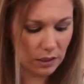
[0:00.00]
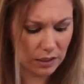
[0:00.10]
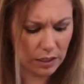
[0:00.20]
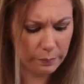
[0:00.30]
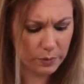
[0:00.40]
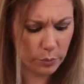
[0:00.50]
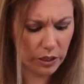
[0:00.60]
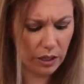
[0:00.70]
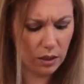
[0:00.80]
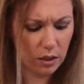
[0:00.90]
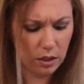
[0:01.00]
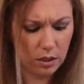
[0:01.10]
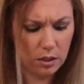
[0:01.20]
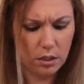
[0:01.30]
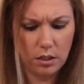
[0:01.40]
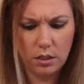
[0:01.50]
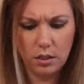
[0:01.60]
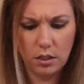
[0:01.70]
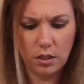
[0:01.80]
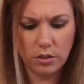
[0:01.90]
It comes with
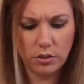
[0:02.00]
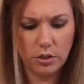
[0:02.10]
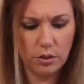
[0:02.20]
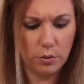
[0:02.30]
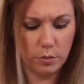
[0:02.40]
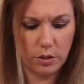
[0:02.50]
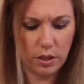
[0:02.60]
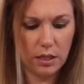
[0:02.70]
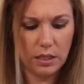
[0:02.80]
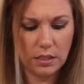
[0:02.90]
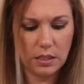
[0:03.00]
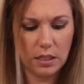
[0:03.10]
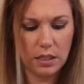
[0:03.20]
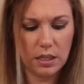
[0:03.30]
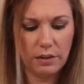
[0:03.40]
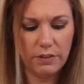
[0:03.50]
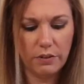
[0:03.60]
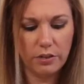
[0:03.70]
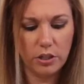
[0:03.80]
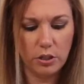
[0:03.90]
also this thing that I've
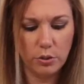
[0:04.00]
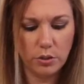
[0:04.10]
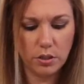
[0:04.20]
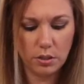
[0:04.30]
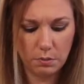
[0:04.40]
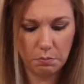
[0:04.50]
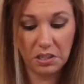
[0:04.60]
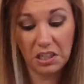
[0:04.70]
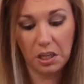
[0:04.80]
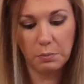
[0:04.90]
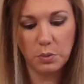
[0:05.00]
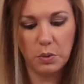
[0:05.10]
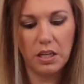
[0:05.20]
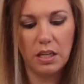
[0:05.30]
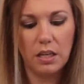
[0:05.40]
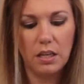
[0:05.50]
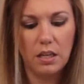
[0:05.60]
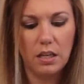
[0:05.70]
never used, but it comes with it.